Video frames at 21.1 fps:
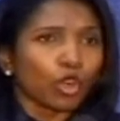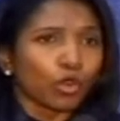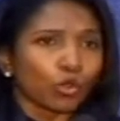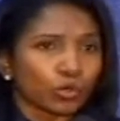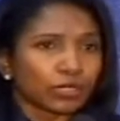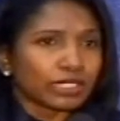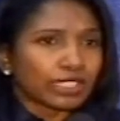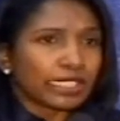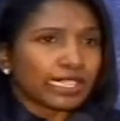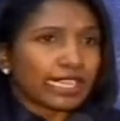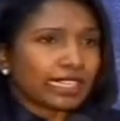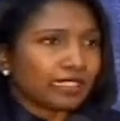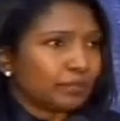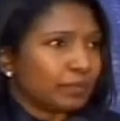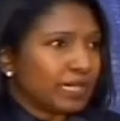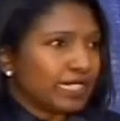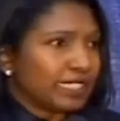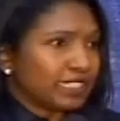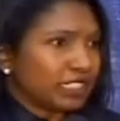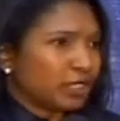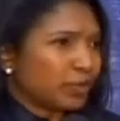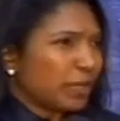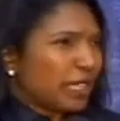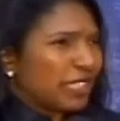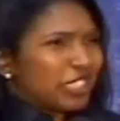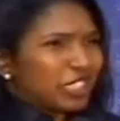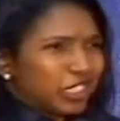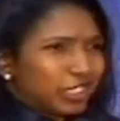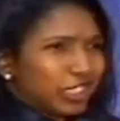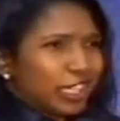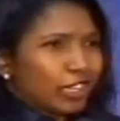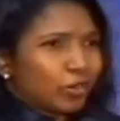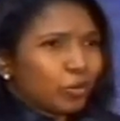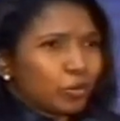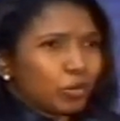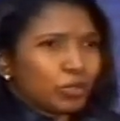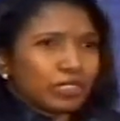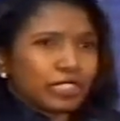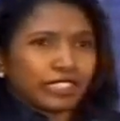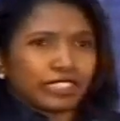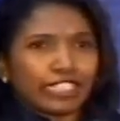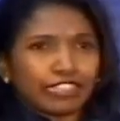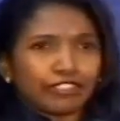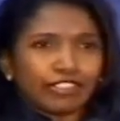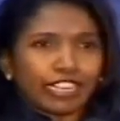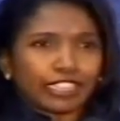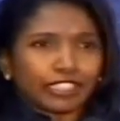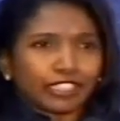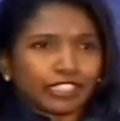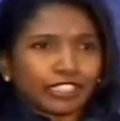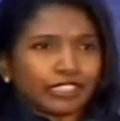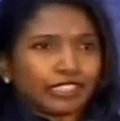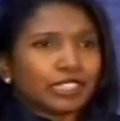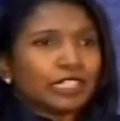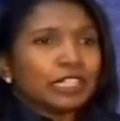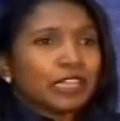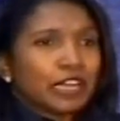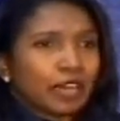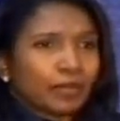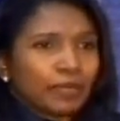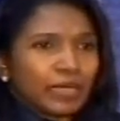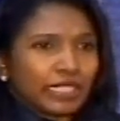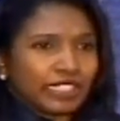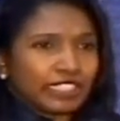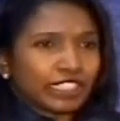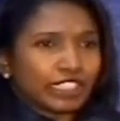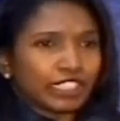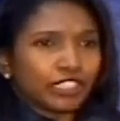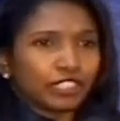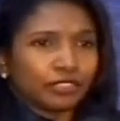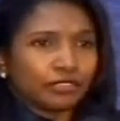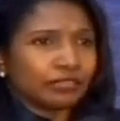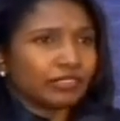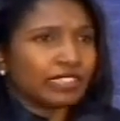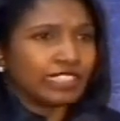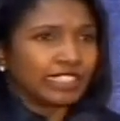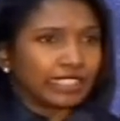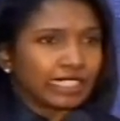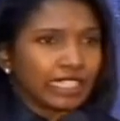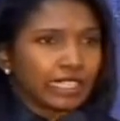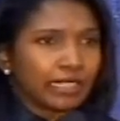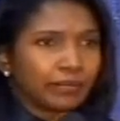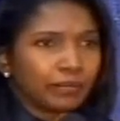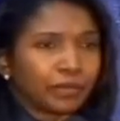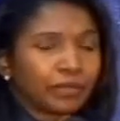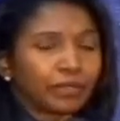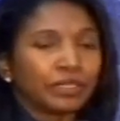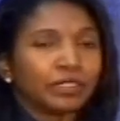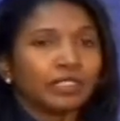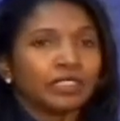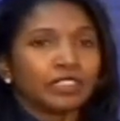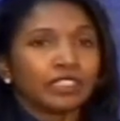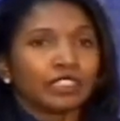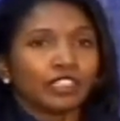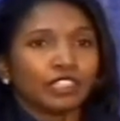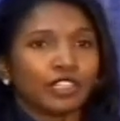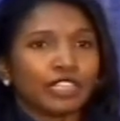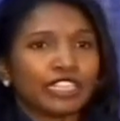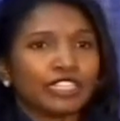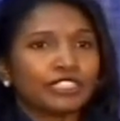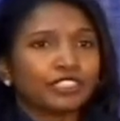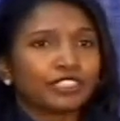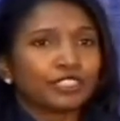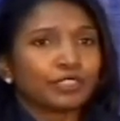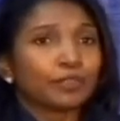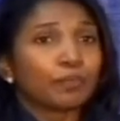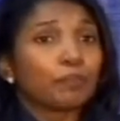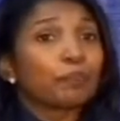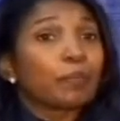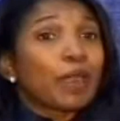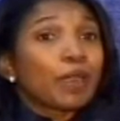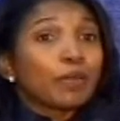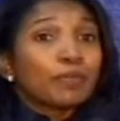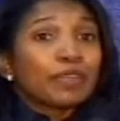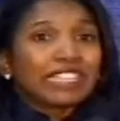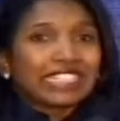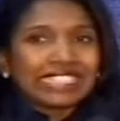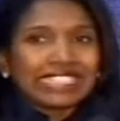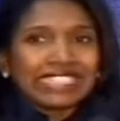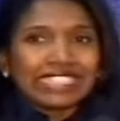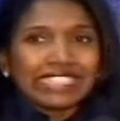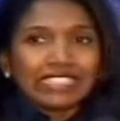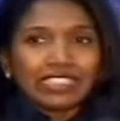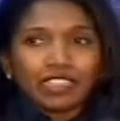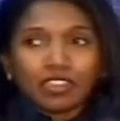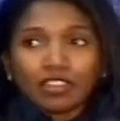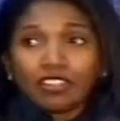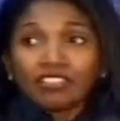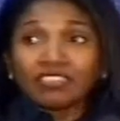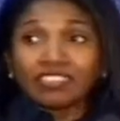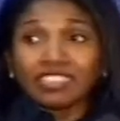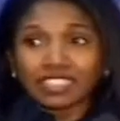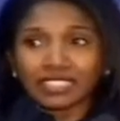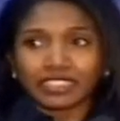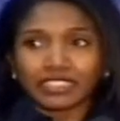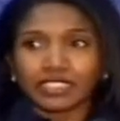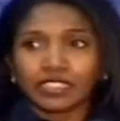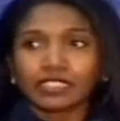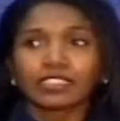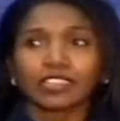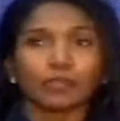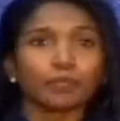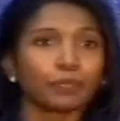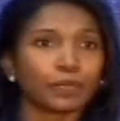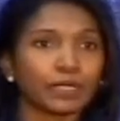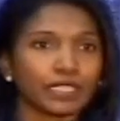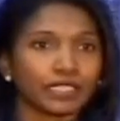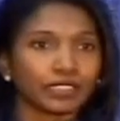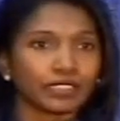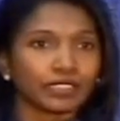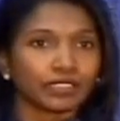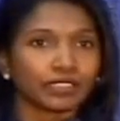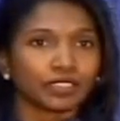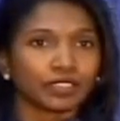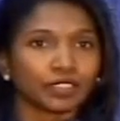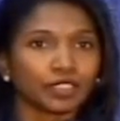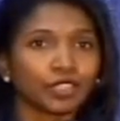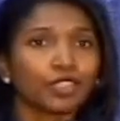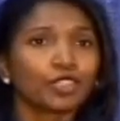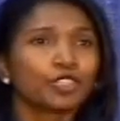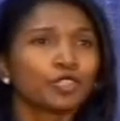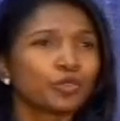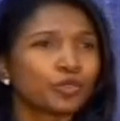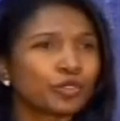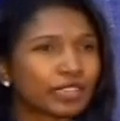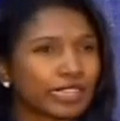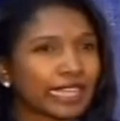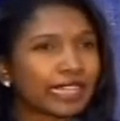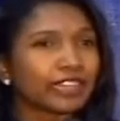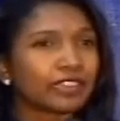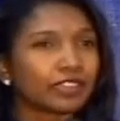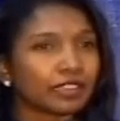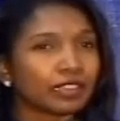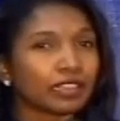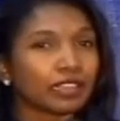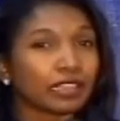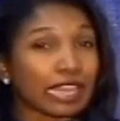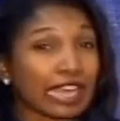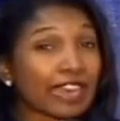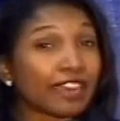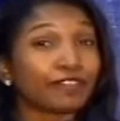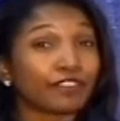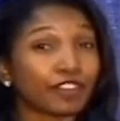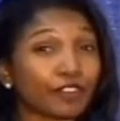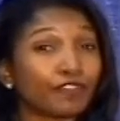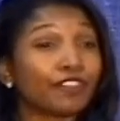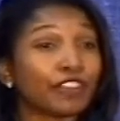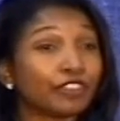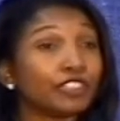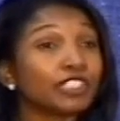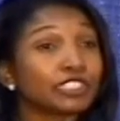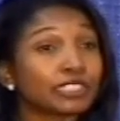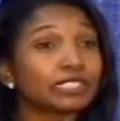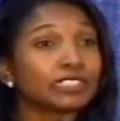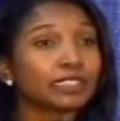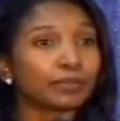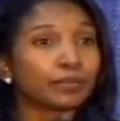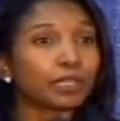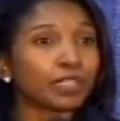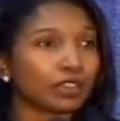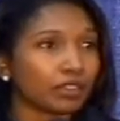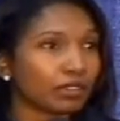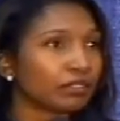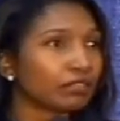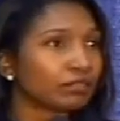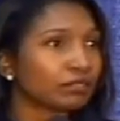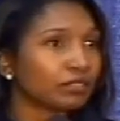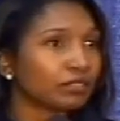closely held basis where the shareholder and directors are basically the same into publicly listed companies, you then have a very similar